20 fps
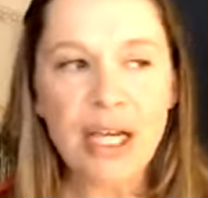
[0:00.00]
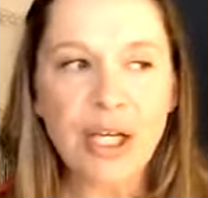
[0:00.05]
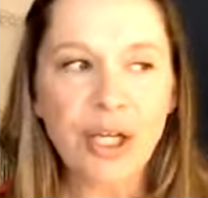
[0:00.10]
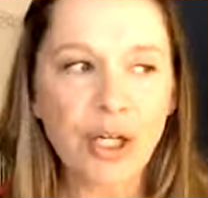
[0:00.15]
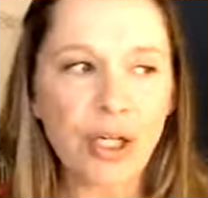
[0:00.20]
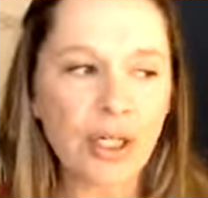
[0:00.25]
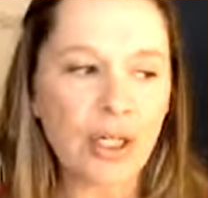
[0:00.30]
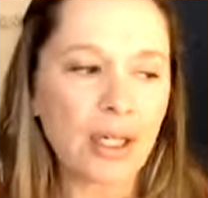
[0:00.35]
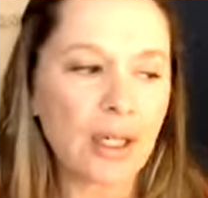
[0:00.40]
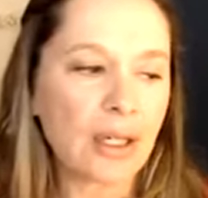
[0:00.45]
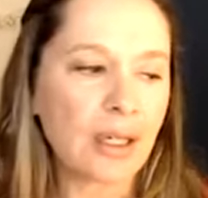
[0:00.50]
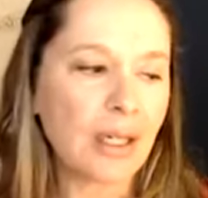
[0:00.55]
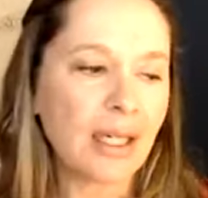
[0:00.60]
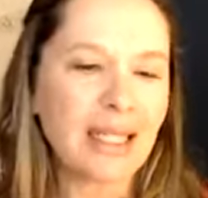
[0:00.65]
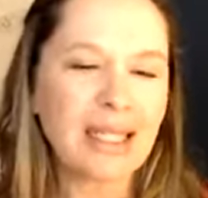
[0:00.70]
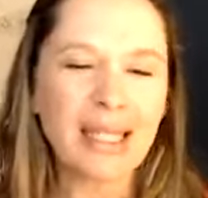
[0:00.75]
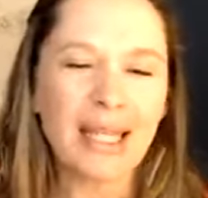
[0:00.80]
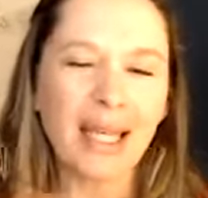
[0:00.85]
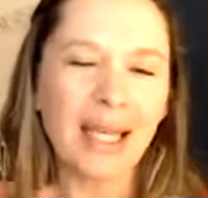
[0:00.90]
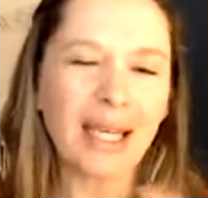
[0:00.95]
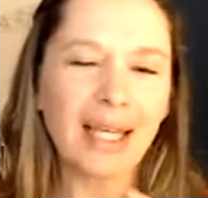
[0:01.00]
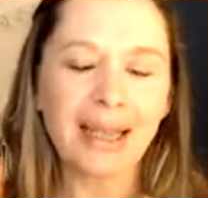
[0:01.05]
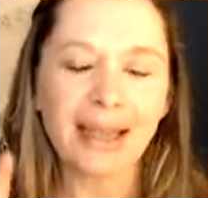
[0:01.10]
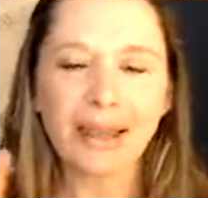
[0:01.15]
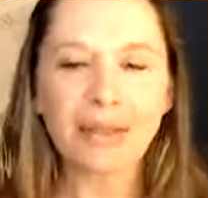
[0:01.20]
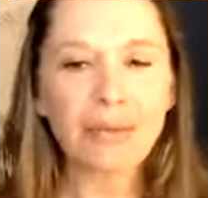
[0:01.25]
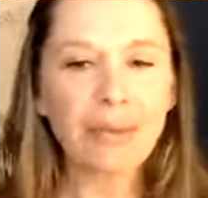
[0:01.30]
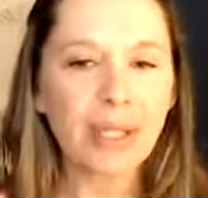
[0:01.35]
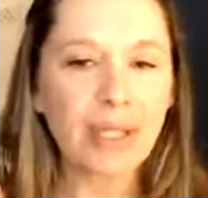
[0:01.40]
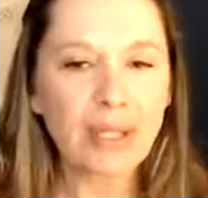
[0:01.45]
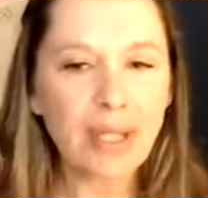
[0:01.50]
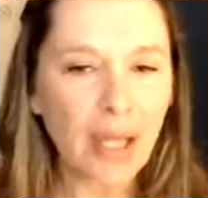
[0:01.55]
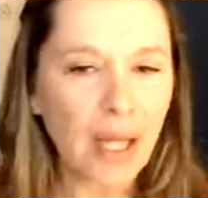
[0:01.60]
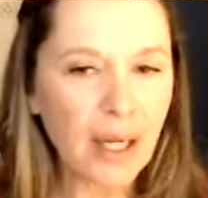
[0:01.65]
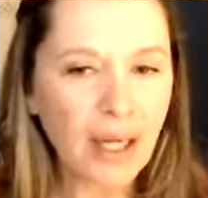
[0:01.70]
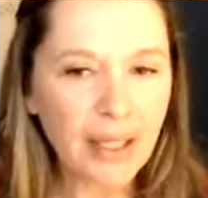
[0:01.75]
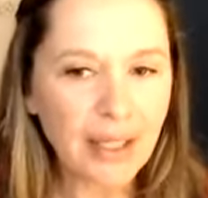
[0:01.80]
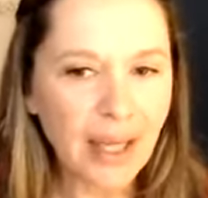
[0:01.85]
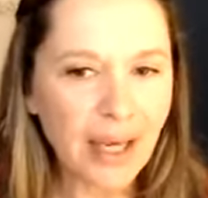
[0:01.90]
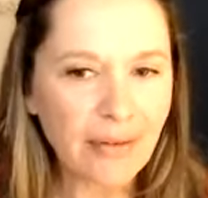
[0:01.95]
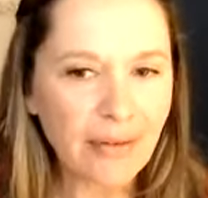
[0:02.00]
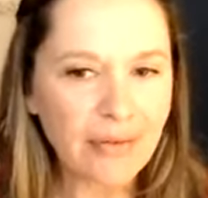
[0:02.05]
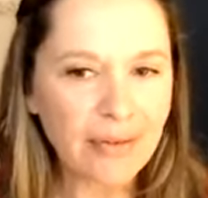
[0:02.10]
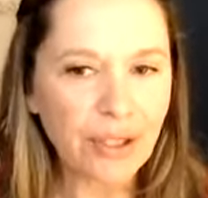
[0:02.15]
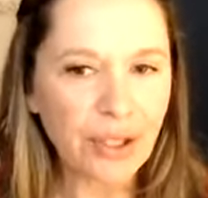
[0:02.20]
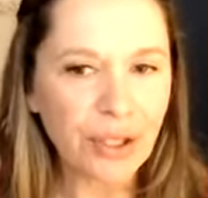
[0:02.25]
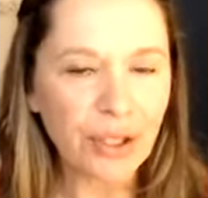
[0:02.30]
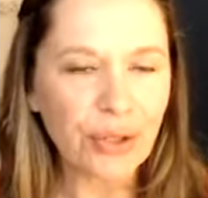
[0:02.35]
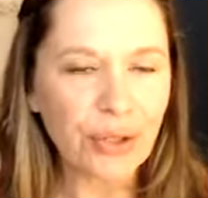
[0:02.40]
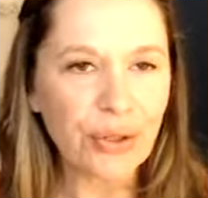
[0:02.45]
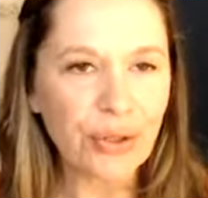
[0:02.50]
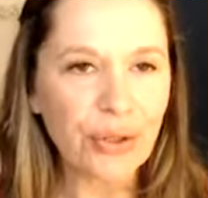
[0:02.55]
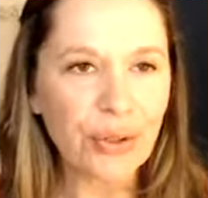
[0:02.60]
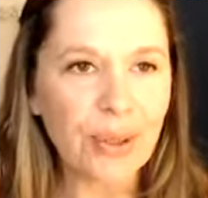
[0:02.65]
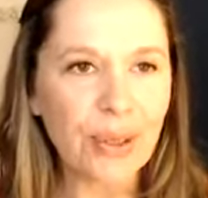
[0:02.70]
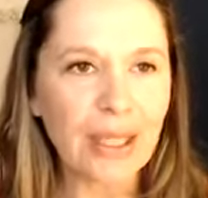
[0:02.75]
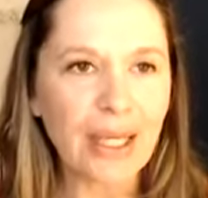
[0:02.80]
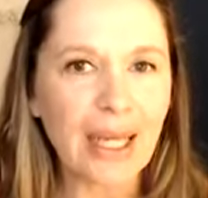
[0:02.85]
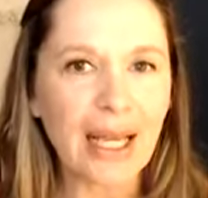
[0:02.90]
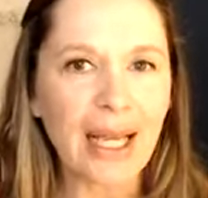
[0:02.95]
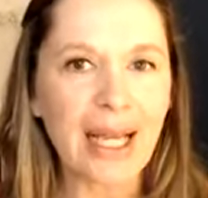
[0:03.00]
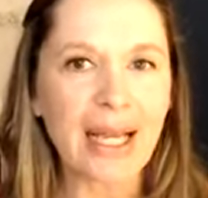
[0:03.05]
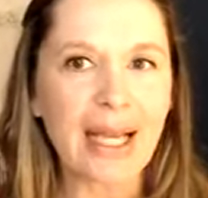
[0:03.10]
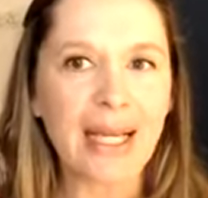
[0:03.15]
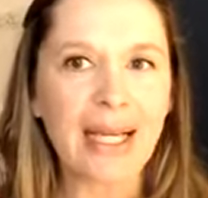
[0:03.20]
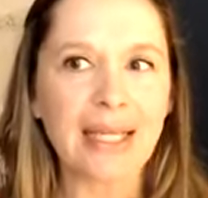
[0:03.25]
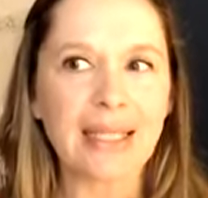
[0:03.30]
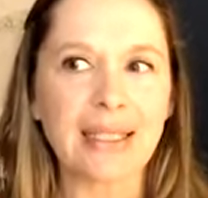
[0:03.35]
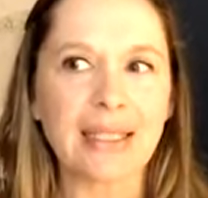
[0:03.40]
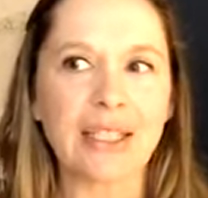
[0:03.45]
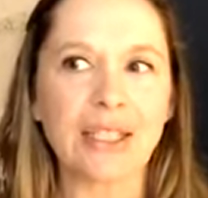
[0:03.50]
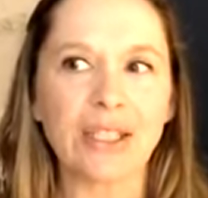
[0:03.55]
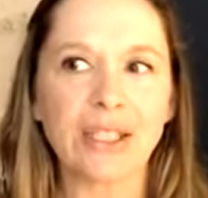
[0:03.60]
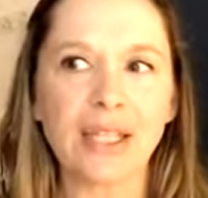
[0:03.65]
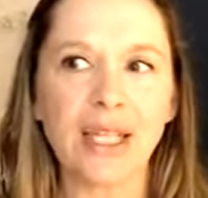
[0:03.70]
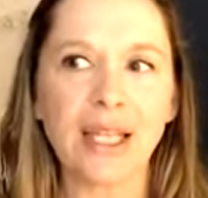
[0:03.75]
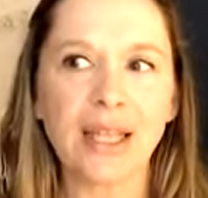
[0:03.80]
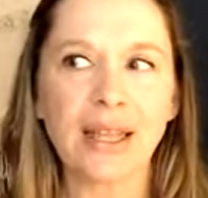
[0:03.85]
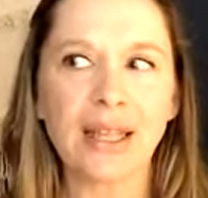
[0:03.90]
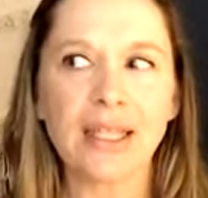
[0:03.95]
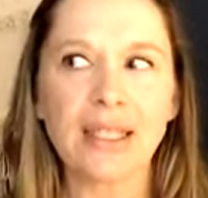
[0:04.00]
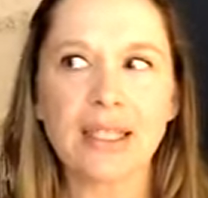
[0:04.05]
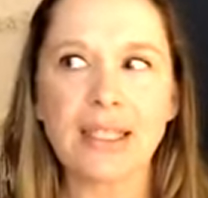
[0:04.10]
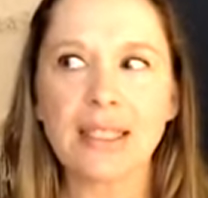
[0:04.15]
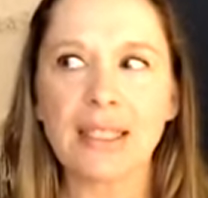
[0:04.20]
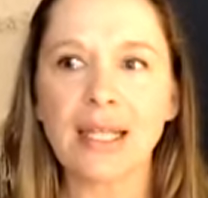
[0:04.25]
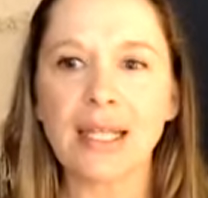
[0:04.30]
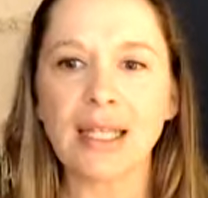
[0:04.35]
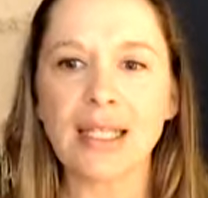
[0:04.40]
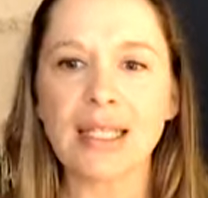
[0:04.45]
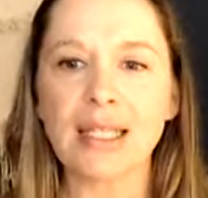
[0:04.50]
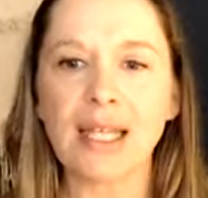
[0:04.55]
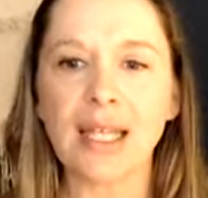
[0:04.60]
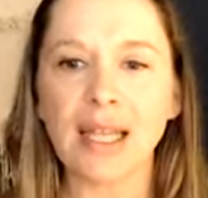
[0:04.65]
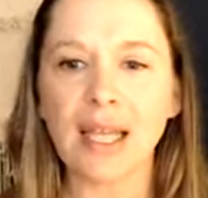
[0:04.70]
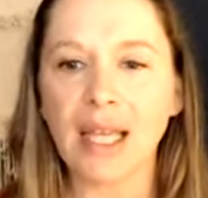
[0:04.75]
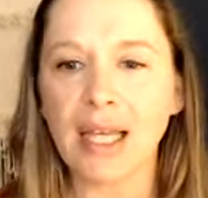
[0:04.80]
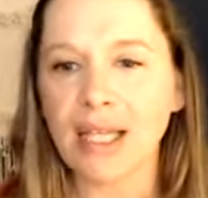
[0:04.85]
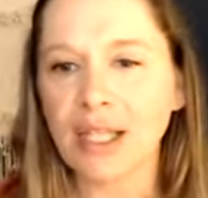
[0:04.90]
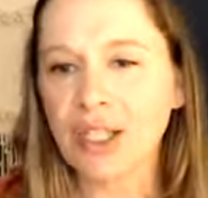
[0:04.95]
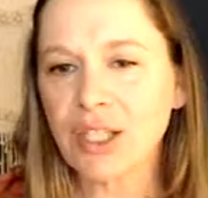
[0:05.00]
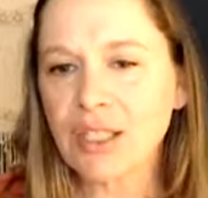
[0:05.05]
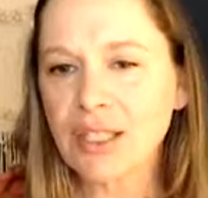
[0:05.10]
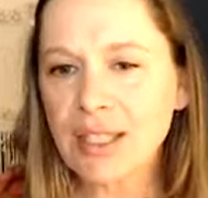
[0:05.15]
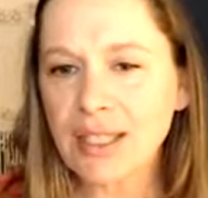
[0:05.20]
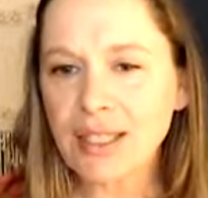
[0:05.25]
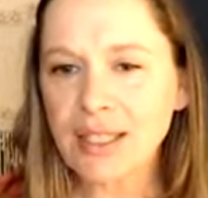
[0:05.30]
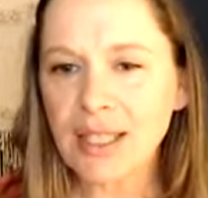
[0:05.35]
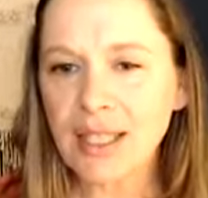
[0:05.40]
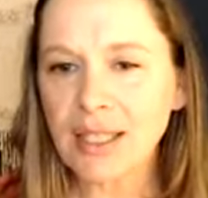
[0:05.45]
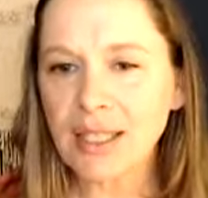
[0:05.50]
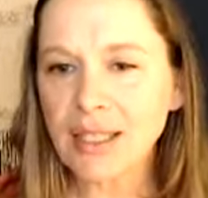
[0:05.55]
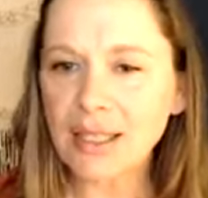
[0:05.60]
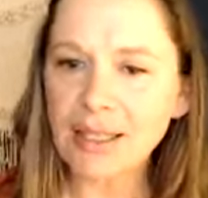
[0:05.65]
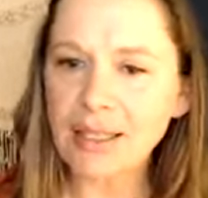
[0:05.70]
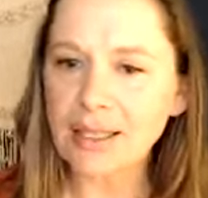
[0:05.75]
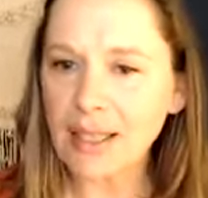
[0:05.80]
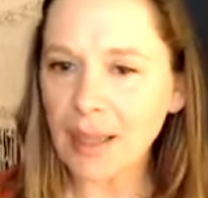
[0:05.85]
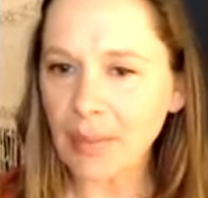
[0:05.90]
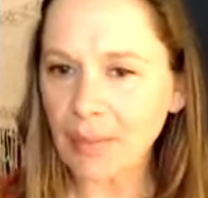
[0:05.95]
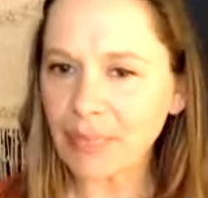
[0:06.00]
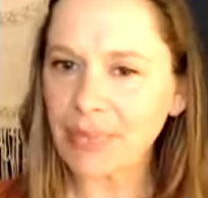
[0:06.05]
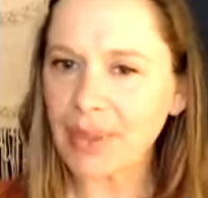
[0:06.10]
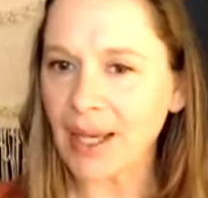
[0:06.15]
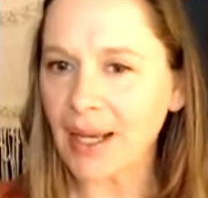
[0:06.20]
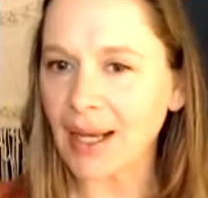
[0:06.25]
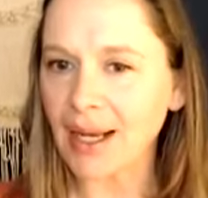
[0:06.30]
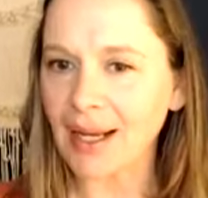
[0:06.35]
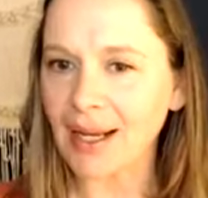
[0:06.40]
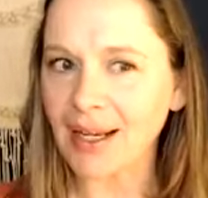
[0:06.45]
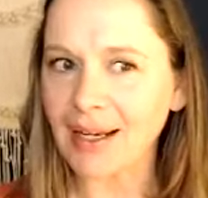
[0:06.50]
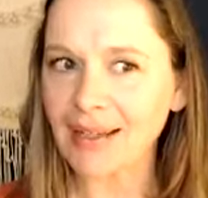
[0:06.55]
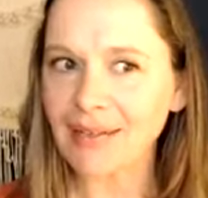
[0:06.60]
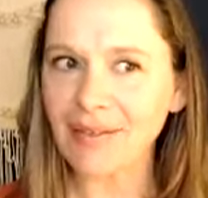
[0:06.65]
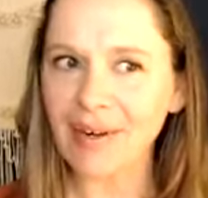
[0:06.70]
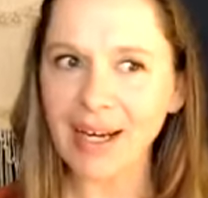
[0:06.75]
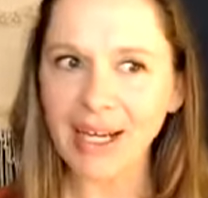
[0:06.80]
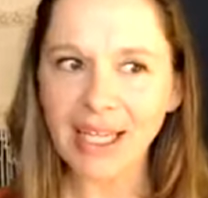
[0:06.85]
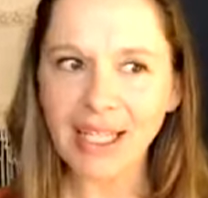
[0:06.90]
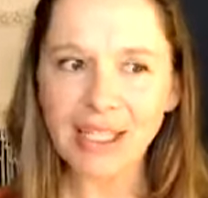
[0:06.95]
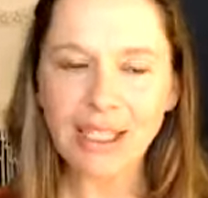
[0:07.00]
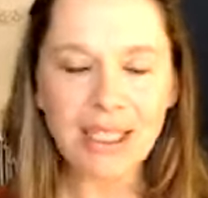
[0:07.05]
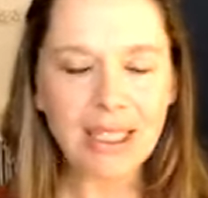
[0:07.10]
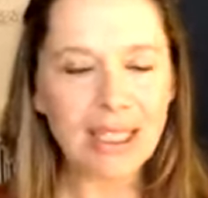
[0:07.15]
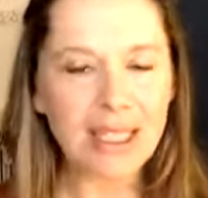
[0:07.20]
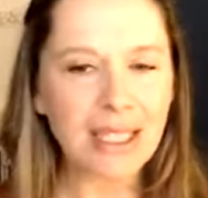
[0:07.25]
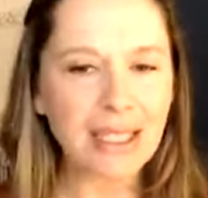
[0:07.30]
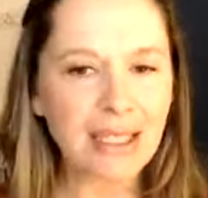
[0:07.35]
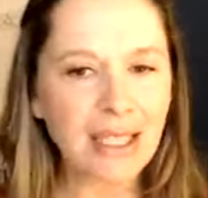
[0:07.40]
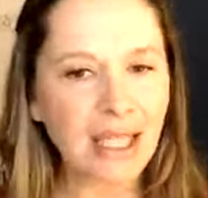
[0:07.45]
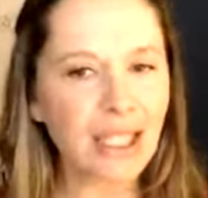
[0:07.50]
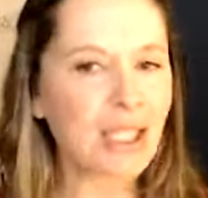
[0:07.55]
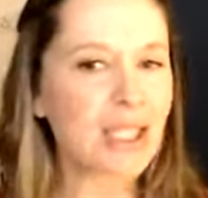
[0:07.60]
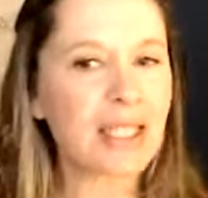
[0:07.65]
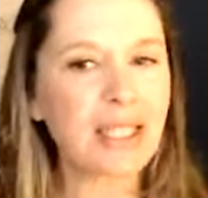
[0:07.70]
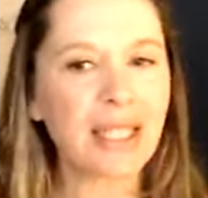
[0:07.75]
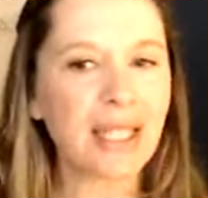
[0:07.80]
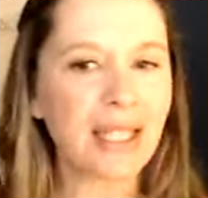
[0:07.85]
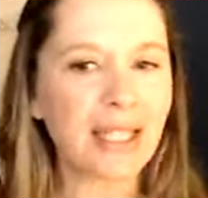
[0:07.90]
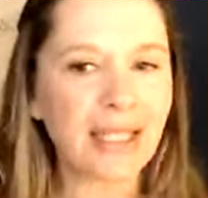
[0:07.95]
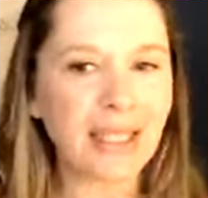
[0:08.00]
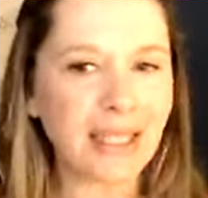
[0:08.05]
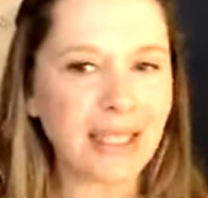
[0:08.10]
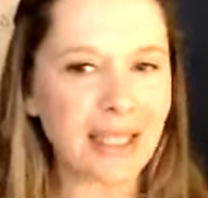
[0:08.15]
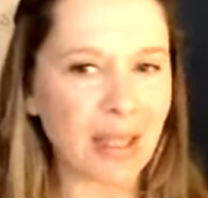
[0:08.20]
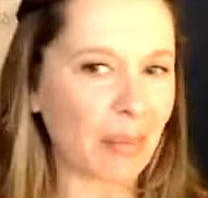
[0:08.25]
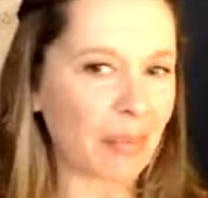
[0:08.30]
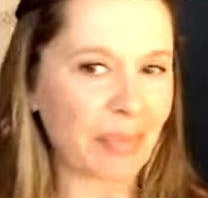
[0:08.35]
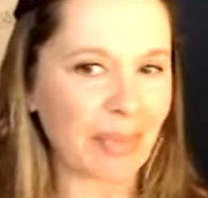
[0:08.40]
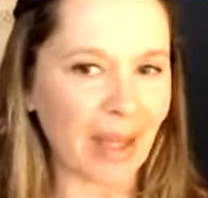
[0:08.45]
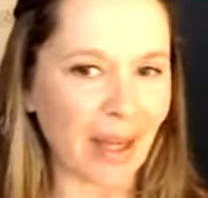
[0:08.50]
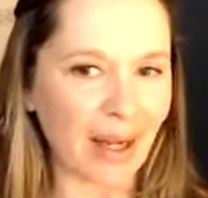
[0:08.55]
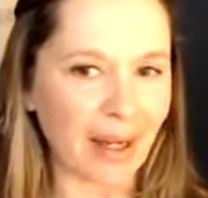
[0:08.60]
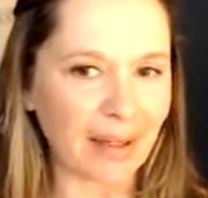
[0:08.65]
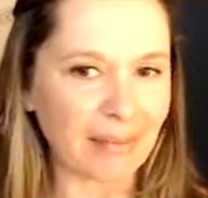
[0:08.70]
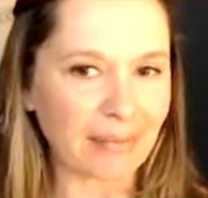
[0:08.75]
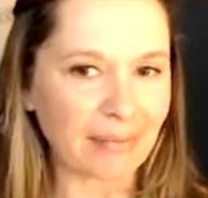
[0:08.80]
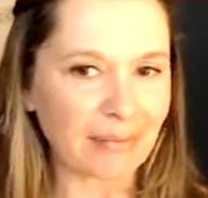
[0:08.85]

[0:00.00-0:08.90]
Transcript: You're it's like three o'clock in the afternoon, and you get this sense that like you just need a little something, right? You just I just need a little something.